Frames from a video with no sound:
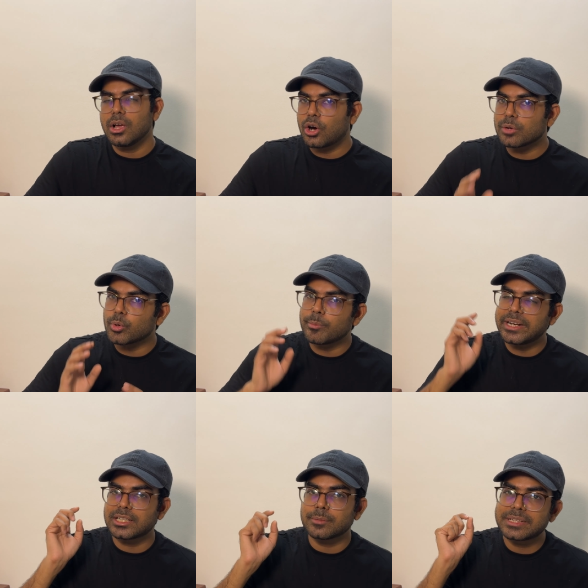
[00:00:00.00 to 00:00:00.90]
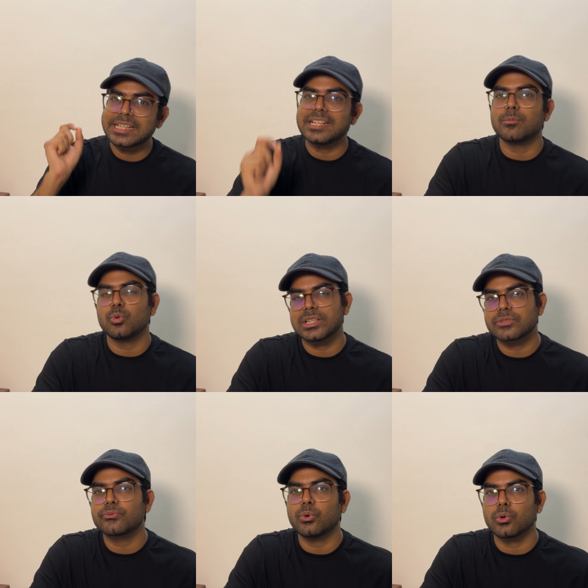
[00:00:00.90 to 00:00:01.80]
on Momentum
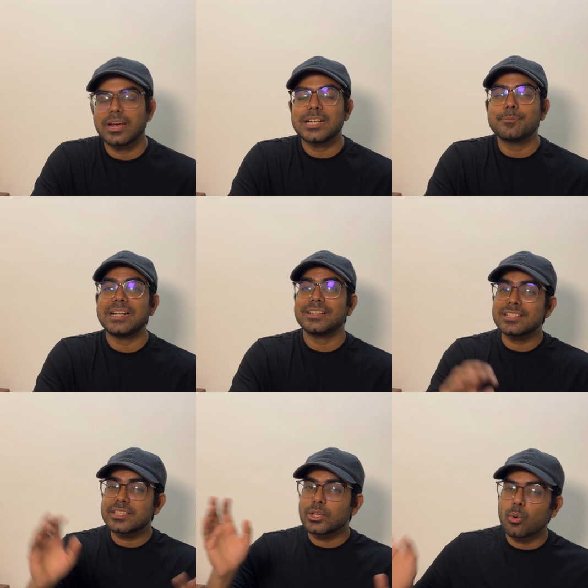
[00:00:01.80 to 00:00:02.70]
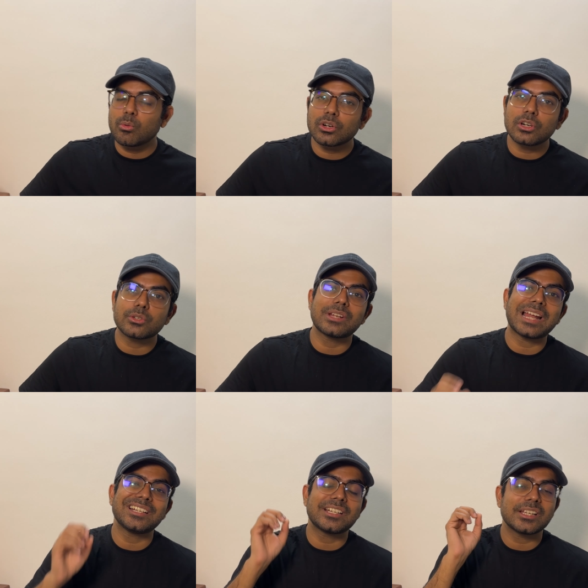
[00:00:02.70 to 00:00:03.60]
TWS4. It maintains the overall
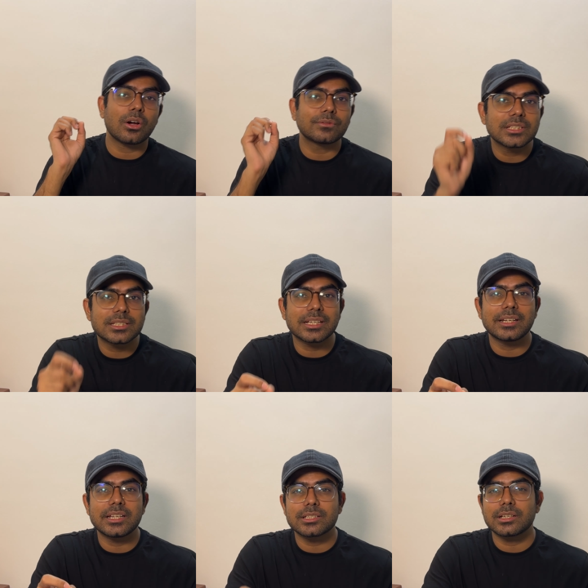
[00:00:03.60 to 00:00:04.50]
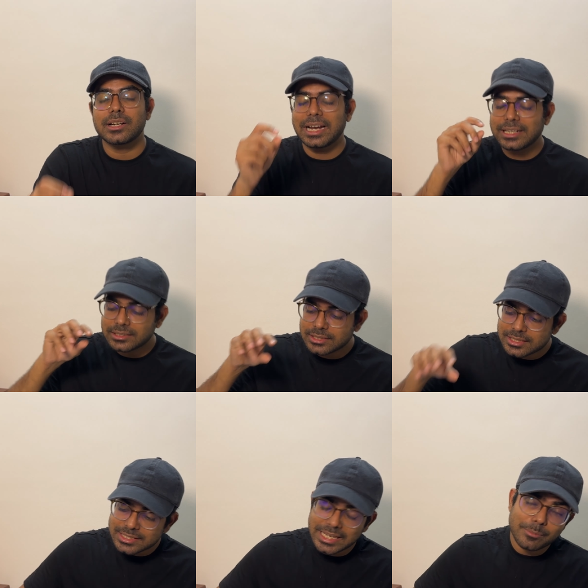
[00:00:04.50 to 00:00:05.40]
tonality of the signature, and at the
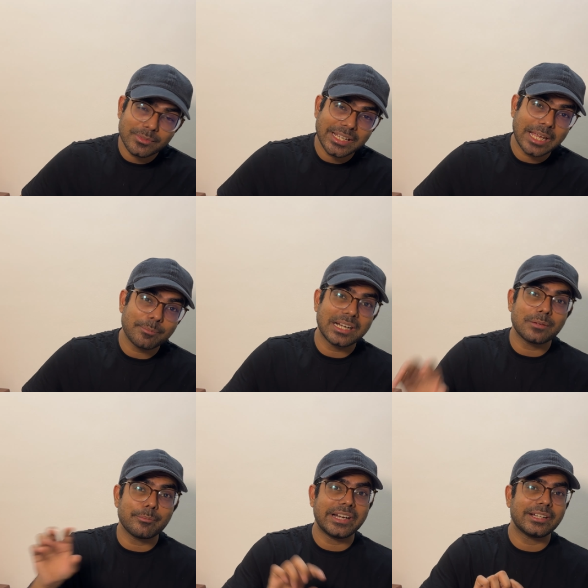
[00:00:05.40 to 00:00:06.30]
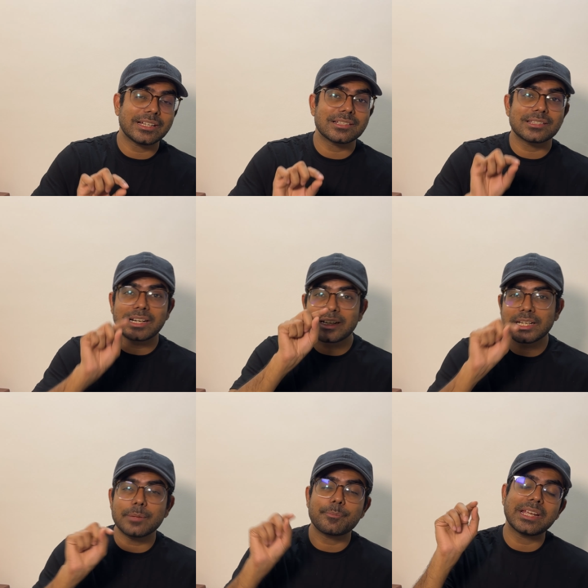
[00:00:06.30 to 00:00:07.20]
same time it maintains that
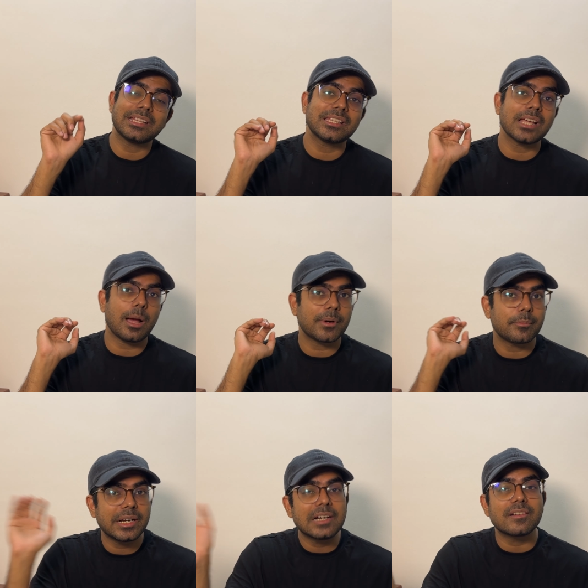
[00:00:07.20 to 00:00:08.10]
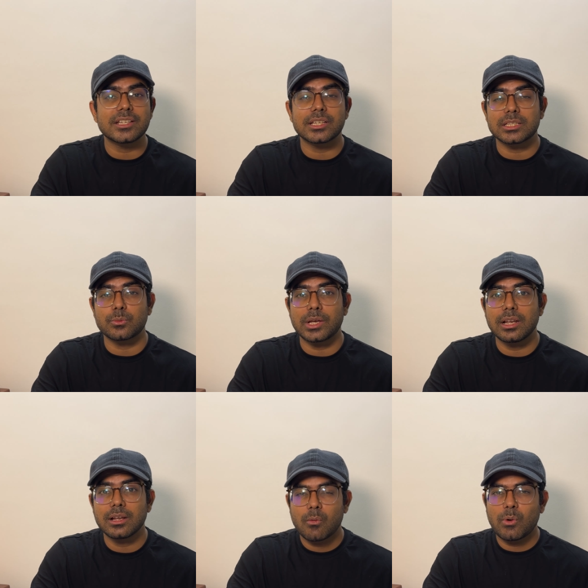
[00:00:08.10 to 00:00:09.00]
dip in the upper mid-range as well,
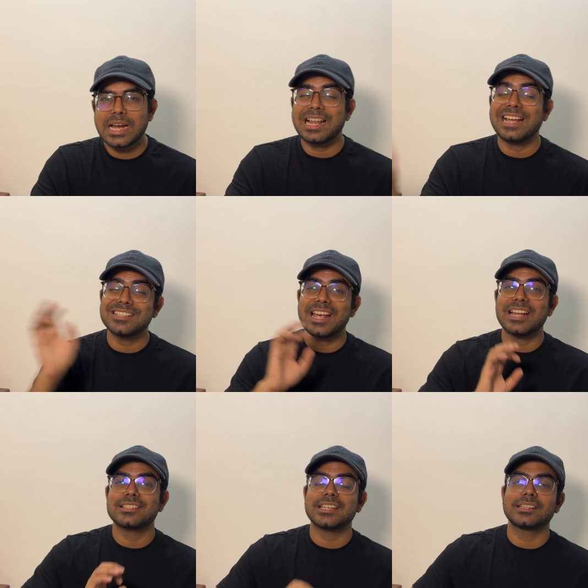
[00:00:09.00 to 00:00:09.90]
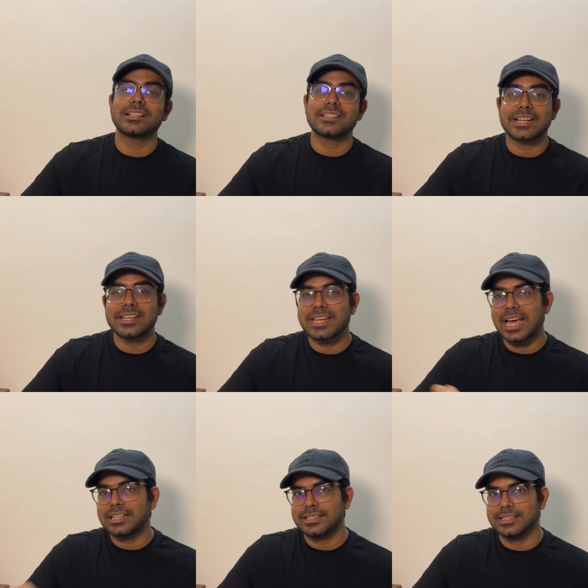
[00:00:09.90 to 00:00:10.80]
while enhancing the
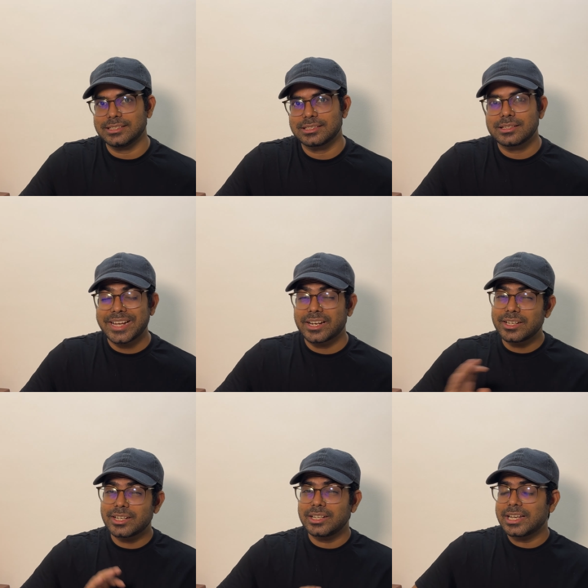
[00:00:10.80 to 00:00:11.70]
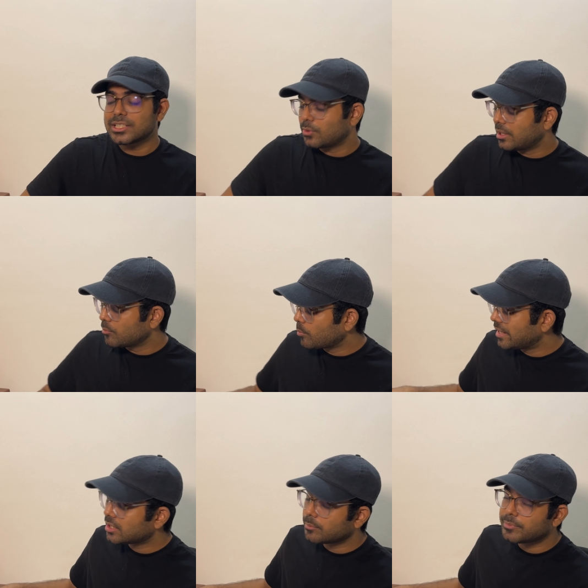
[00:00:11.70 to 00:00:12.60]
technicalities. Technically as well,
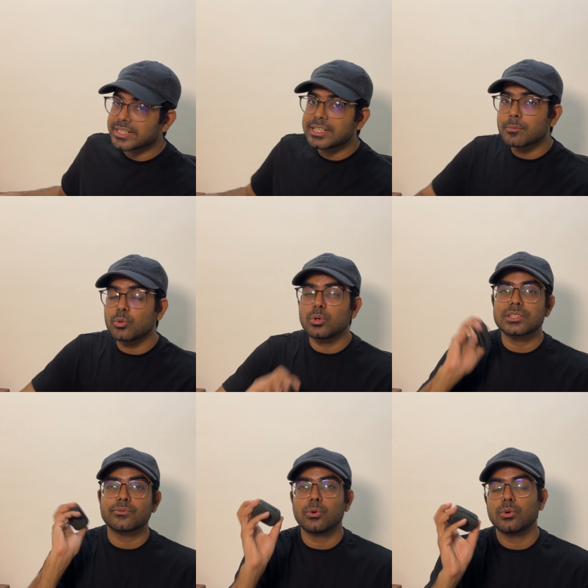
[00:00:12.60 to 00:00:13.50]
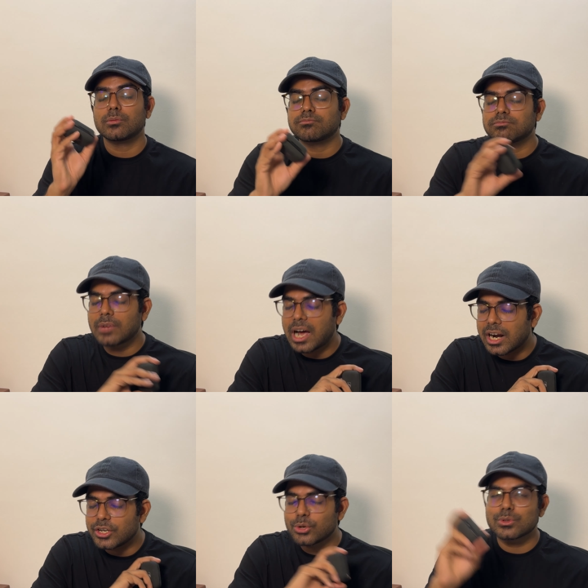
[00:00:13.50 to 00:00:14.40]
Momentum TWS4
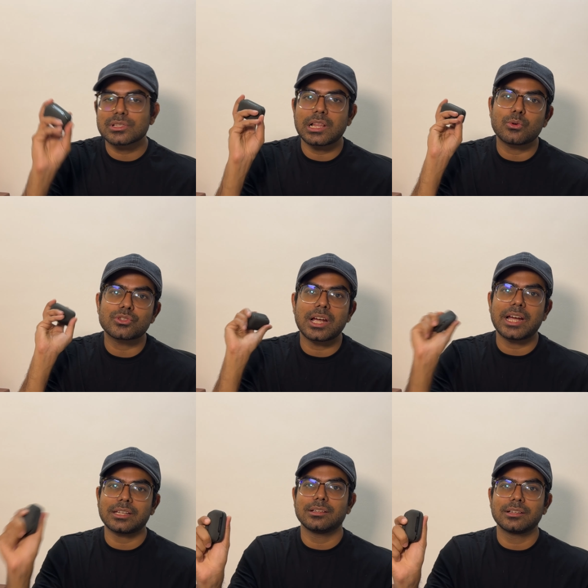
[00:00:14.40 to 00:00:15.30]
are no slouch either.